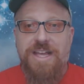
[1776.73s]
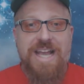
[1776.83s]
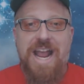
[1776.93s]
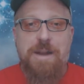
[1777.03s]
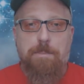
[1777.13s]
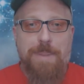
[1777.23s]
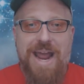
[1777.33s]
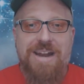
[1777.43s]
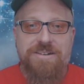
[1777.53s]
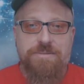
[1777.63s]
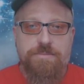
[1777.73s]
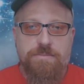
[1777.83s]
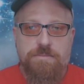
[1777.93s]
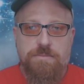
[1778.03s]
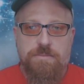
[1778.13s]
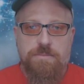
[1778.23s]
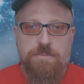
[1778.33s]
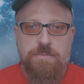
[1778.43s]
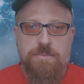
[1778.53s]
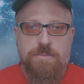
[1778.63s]
They can't patent
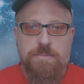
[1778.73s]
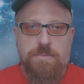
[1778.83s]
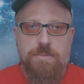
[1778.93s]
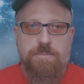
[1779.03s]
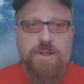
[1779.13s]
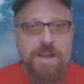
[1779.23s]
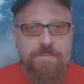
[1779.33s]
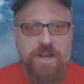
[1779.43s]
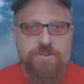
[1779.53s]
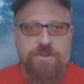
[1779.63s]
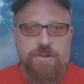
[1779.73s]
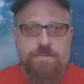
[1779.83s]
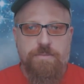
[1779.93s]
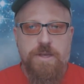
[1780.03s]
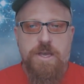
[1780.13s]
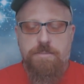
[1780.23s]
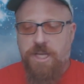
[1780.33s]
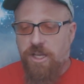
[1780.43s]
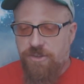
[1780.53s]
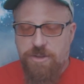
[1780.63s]
plant medicine,
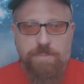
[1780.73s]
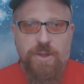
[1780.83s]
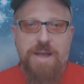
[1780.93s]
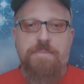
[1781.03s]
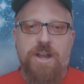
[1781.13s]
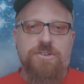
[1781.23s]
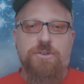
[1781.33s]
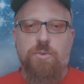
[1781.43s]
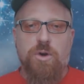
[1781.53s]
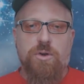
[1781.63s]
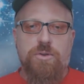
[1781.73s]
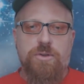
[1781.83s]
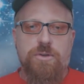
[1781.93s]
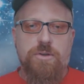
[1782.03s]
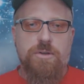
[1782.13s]
because in the plant medicine world,